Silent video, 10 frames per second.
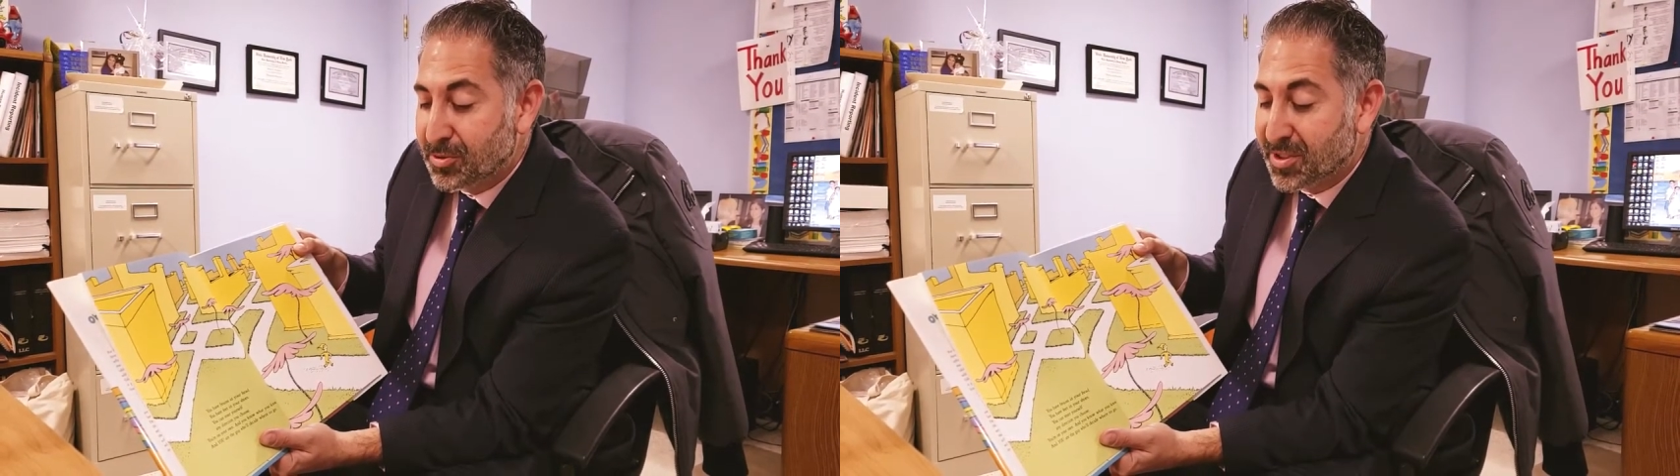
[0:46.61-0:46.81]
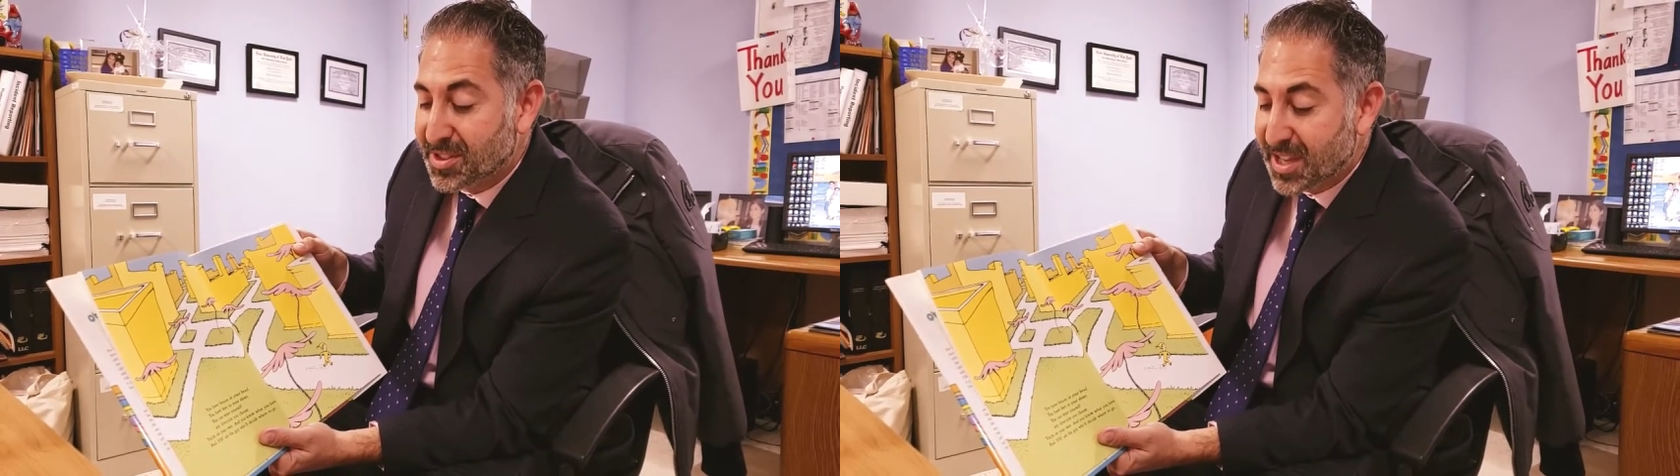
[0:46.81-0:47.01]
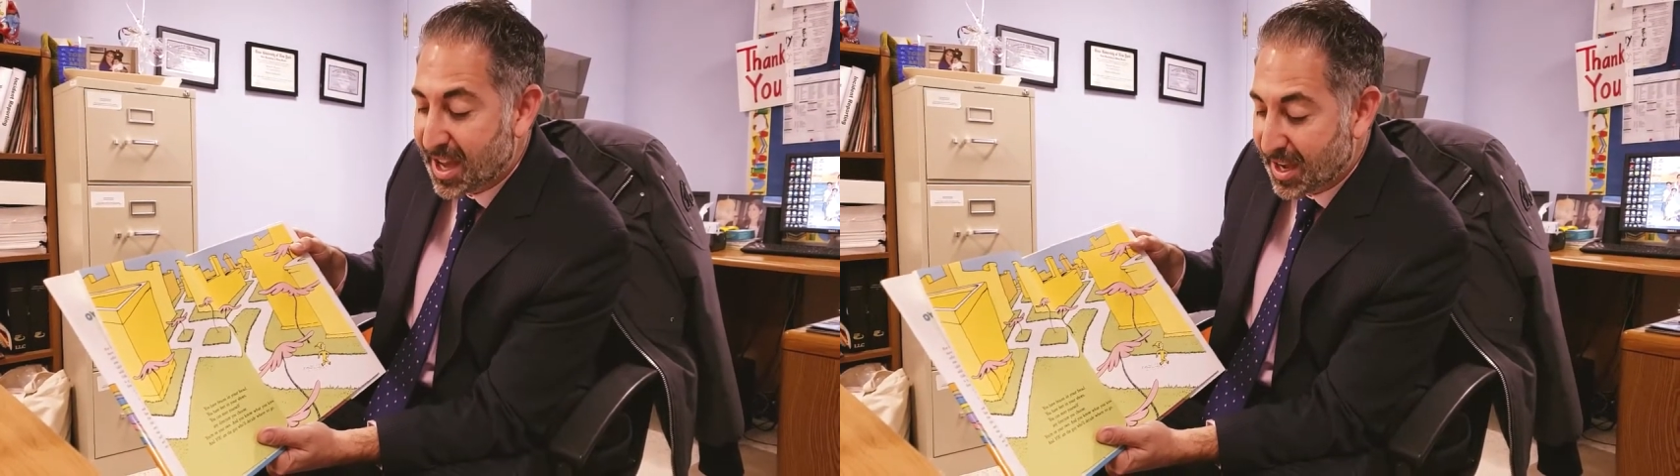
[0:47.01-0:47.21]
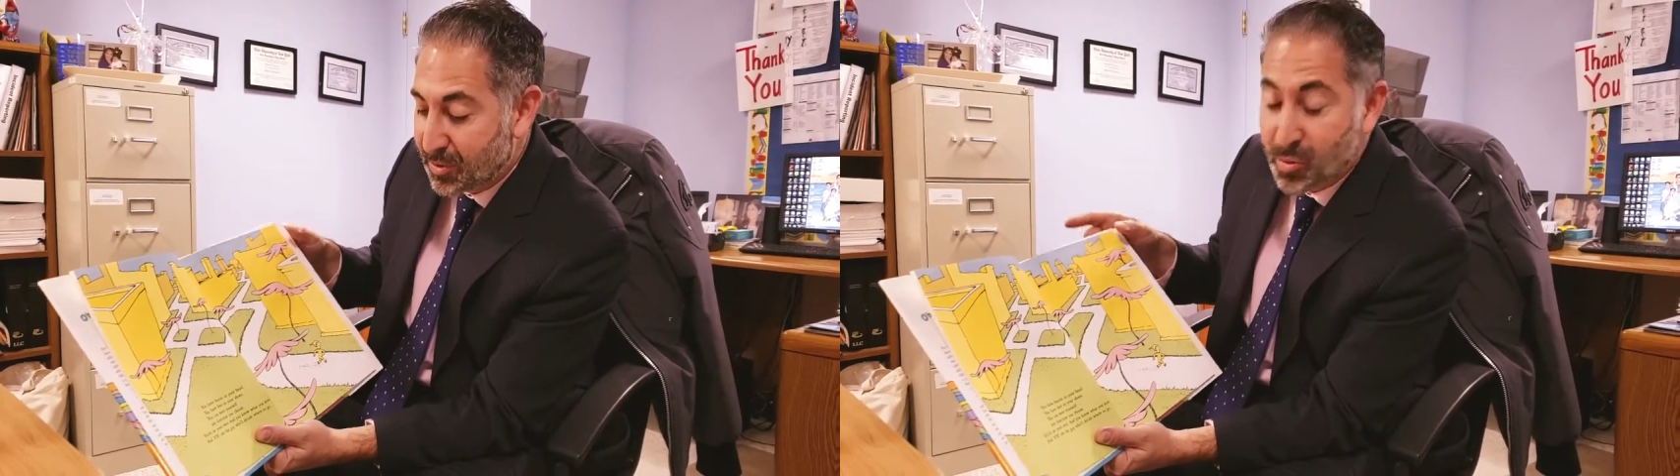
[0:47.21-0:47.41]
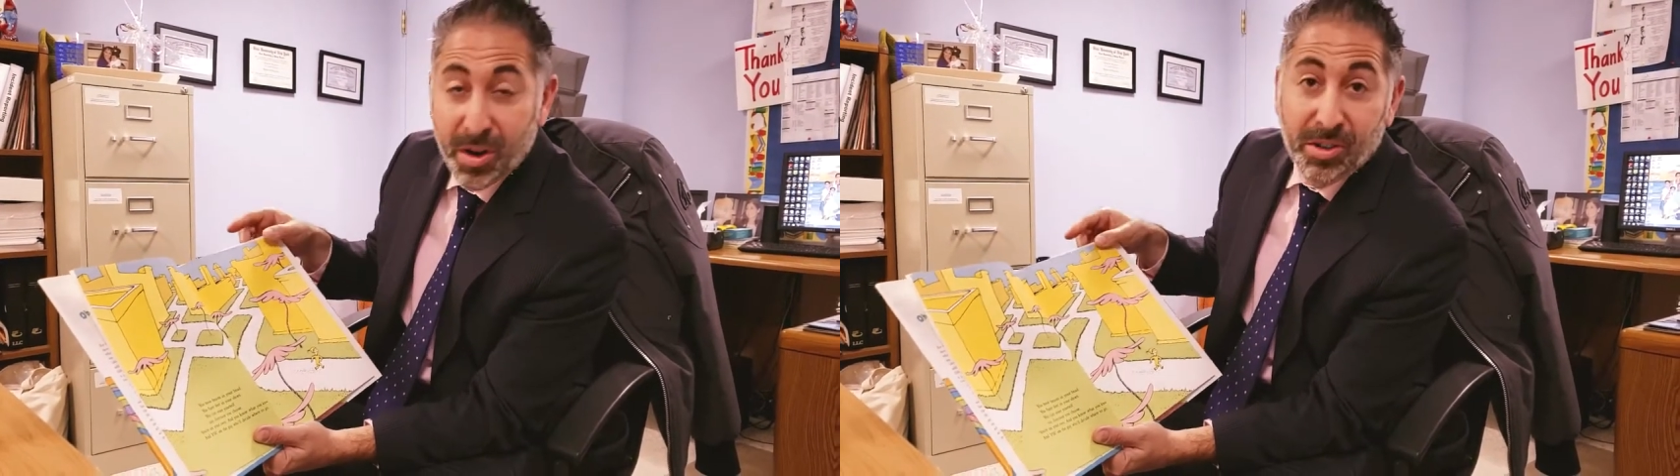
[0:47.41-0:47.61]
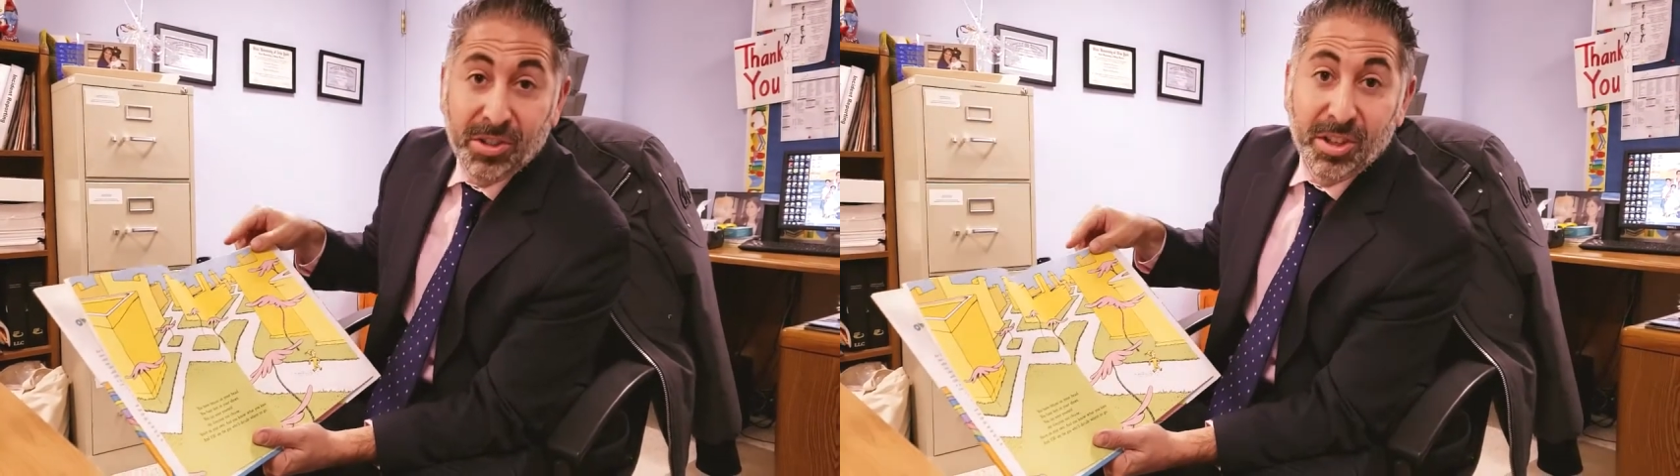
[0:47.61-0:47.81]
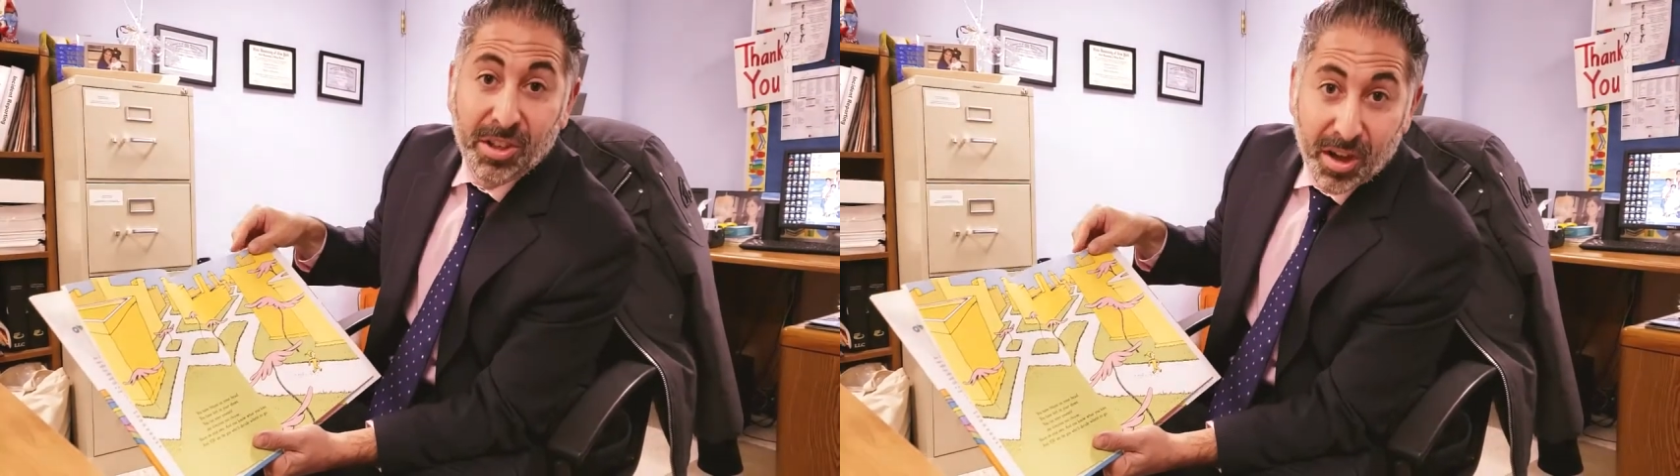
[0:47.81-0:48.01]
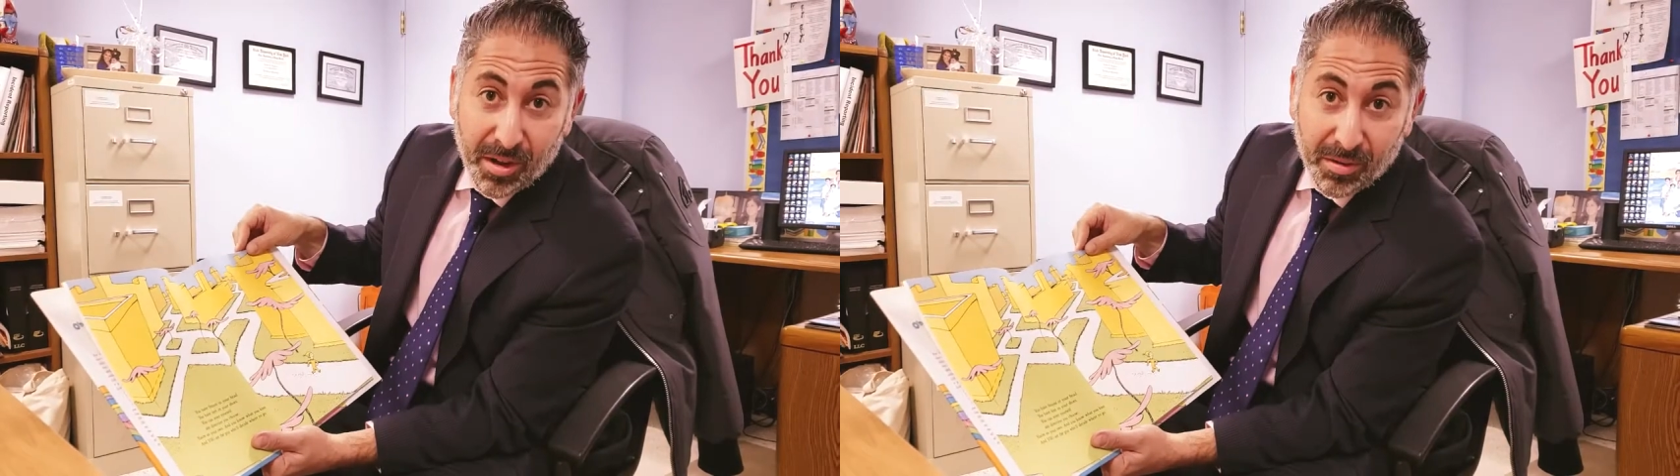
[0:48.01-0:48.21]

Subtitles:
decides where to go.